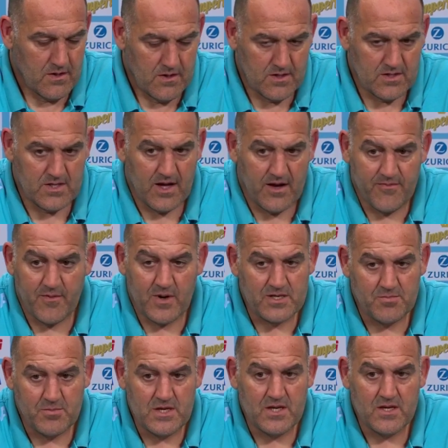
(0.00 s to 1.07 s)
the staff
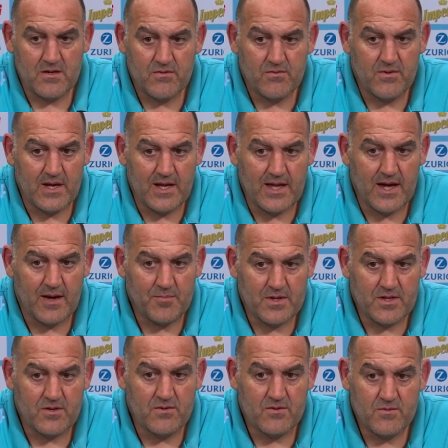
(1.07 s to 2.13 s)
must be really happy
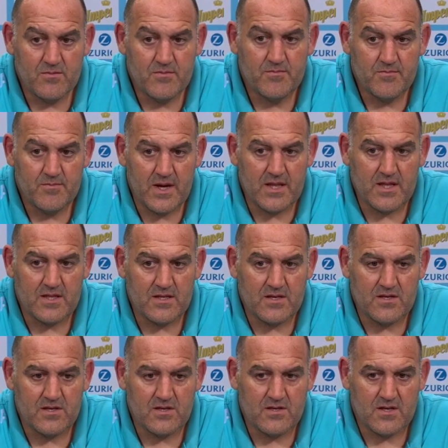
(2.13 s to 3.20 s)
to make that
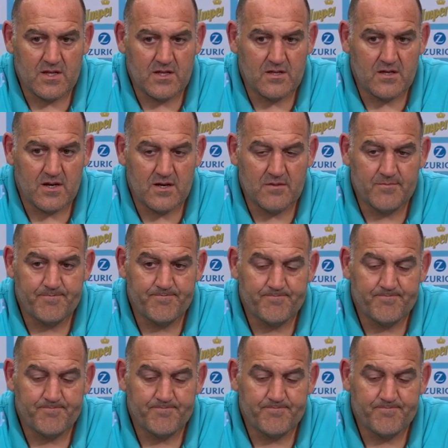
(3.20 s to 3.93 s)
decision at the time.